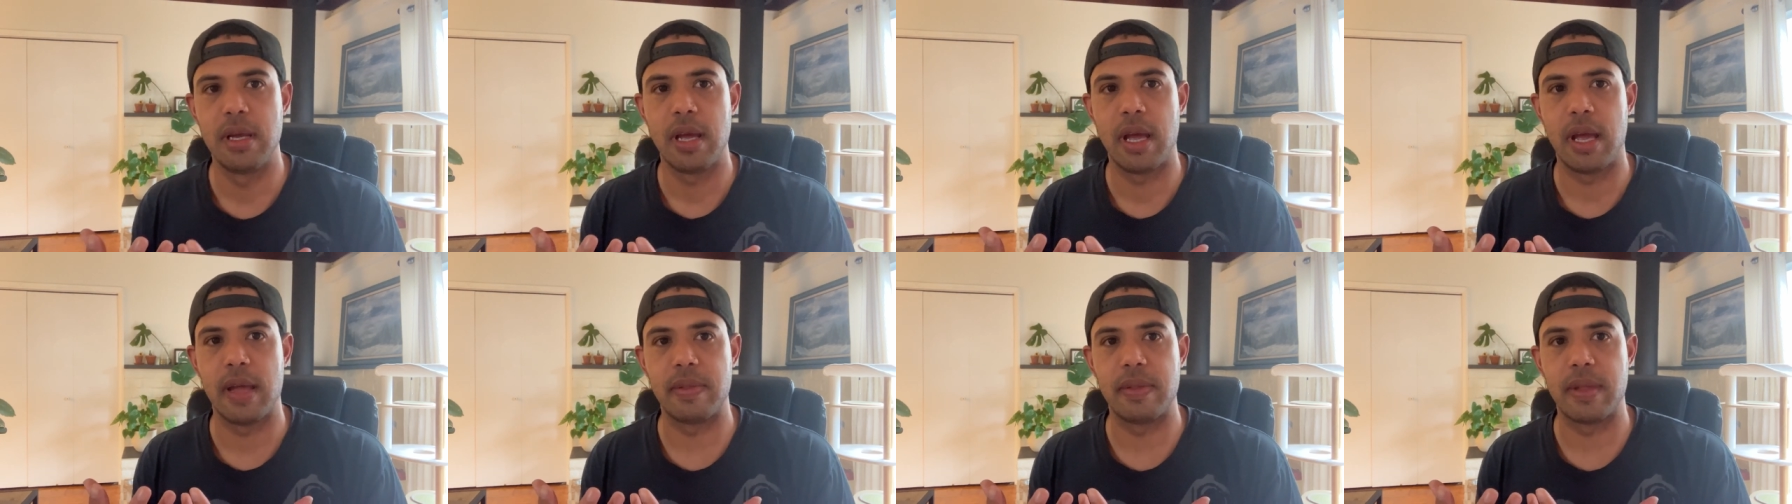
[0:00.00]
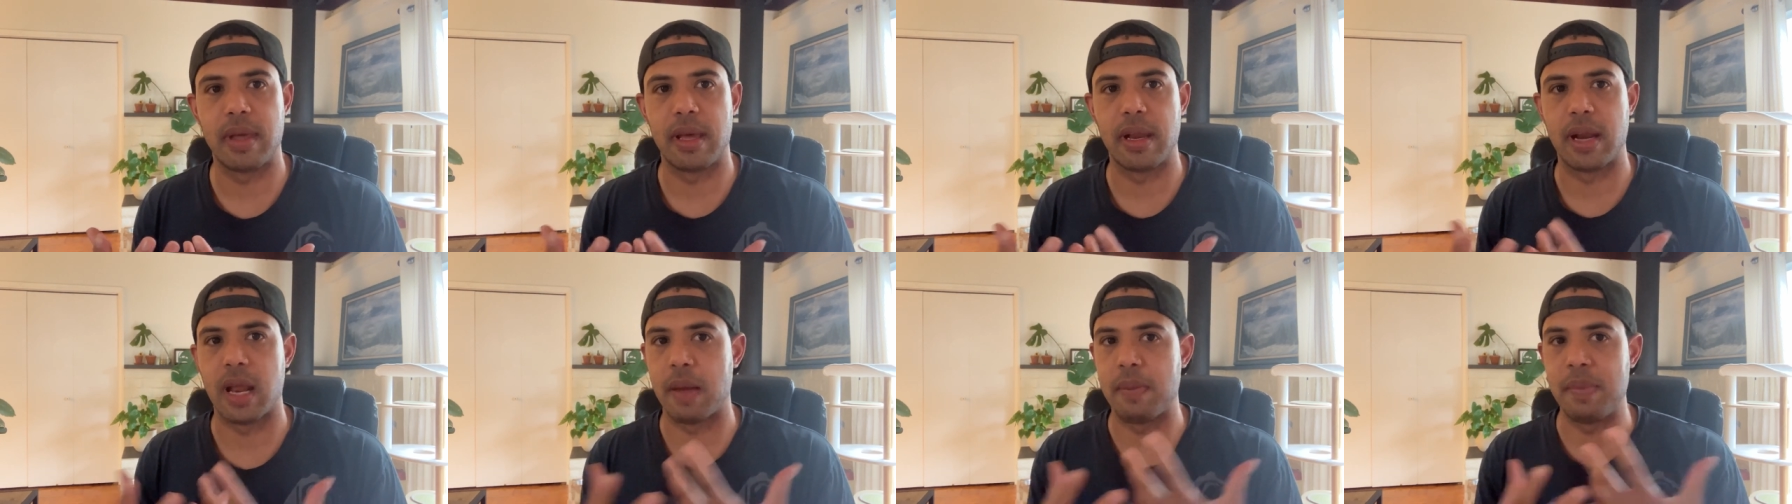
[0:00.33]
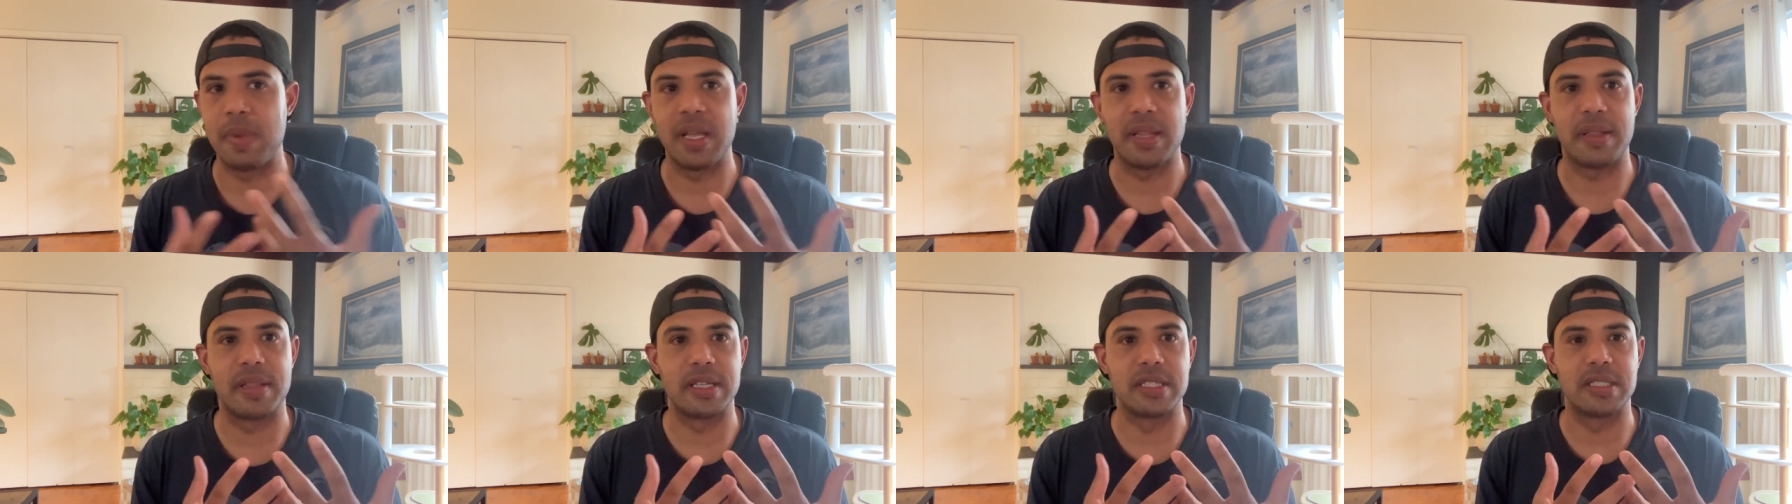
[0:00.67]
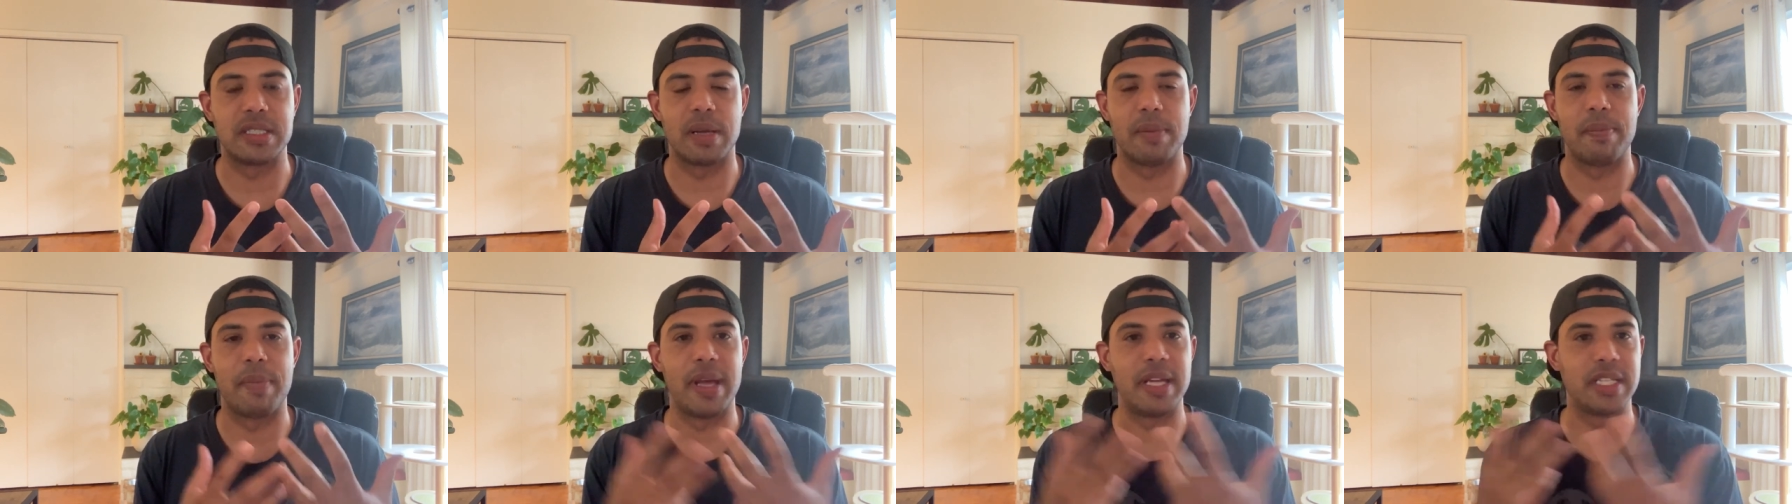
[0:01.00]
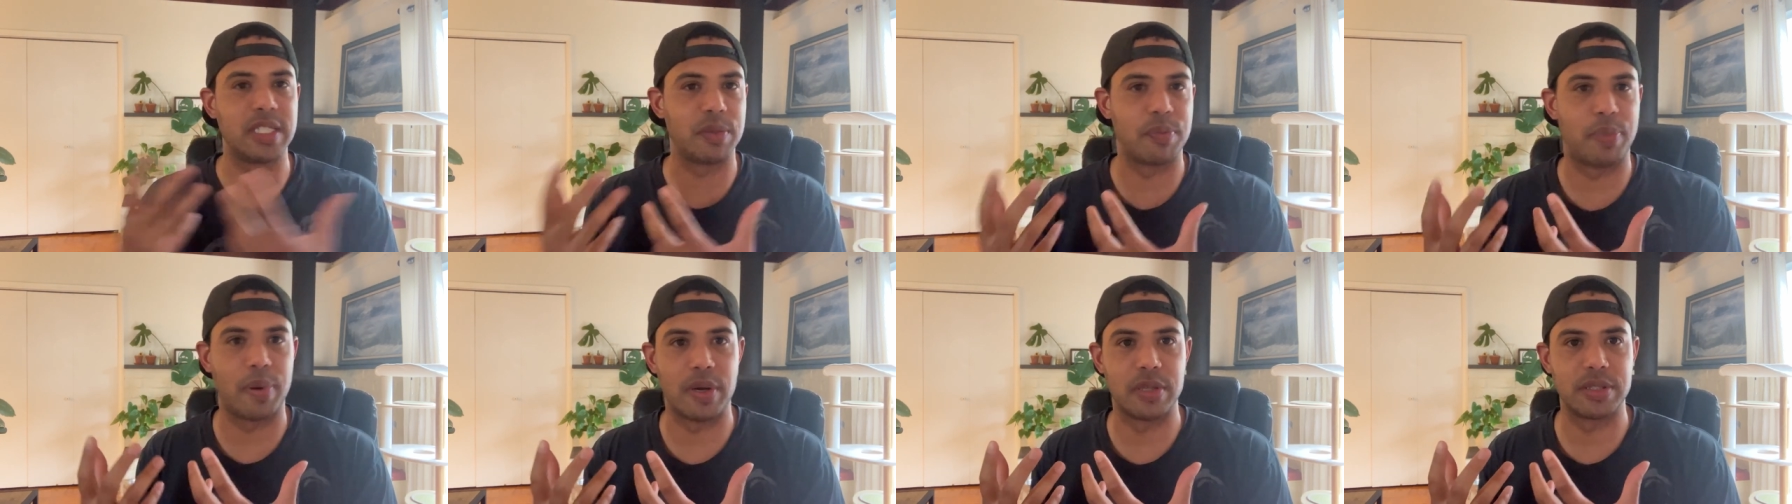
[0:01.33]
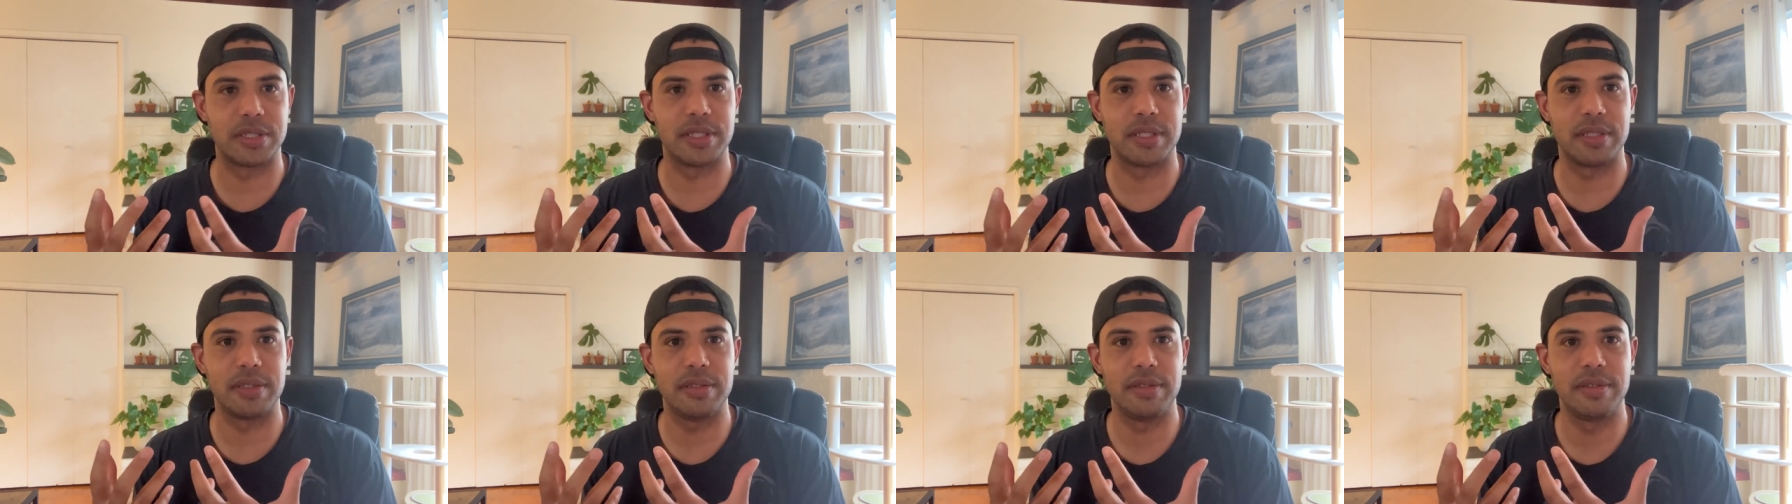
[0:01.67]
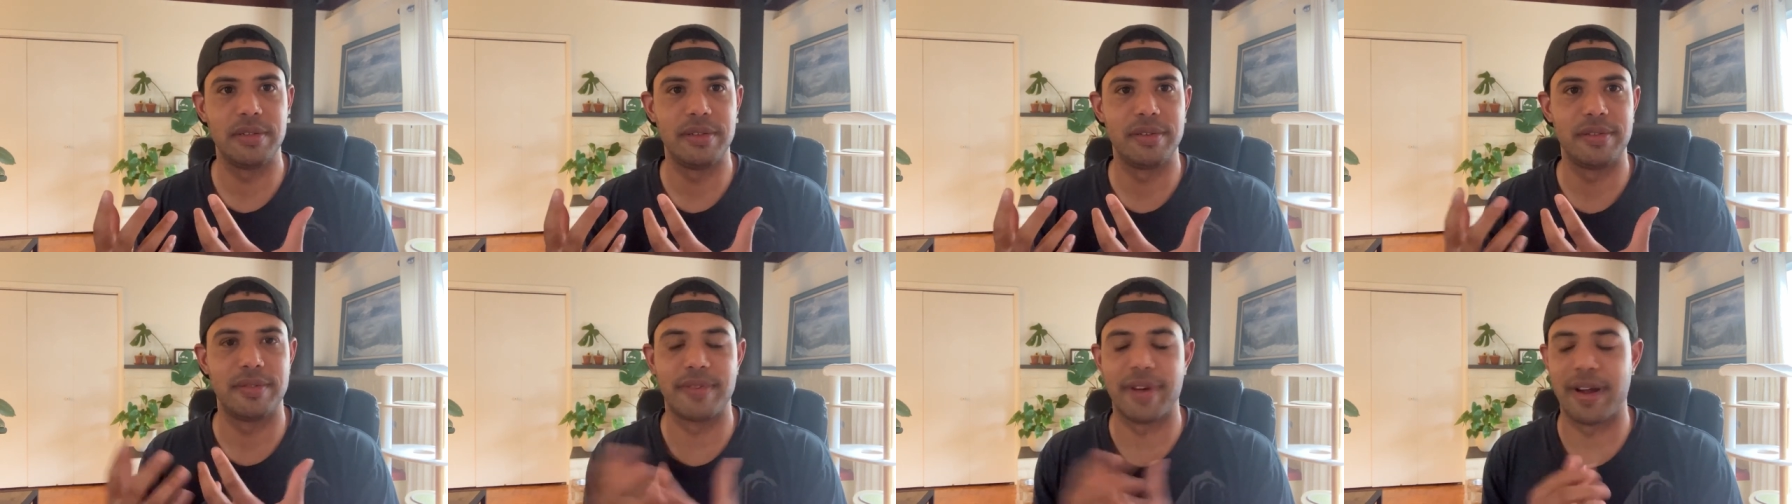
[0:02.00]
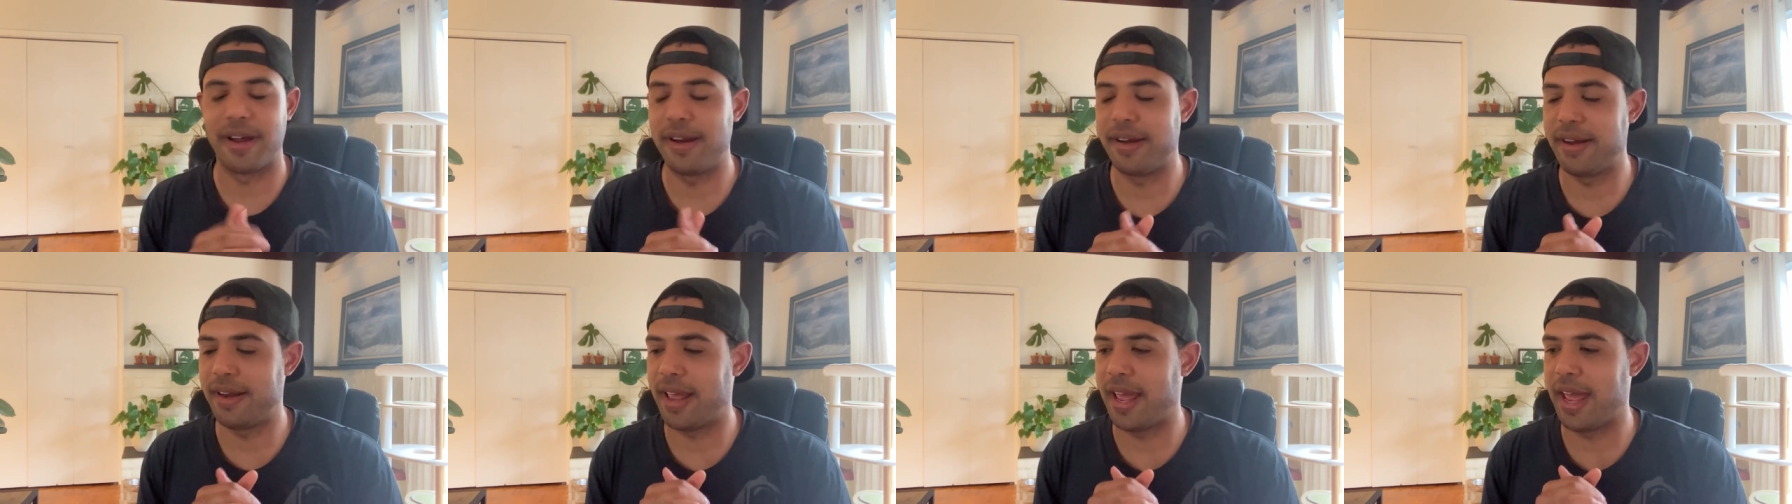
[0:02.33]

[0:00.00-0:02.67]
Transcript: and then I meet this amazing person, right?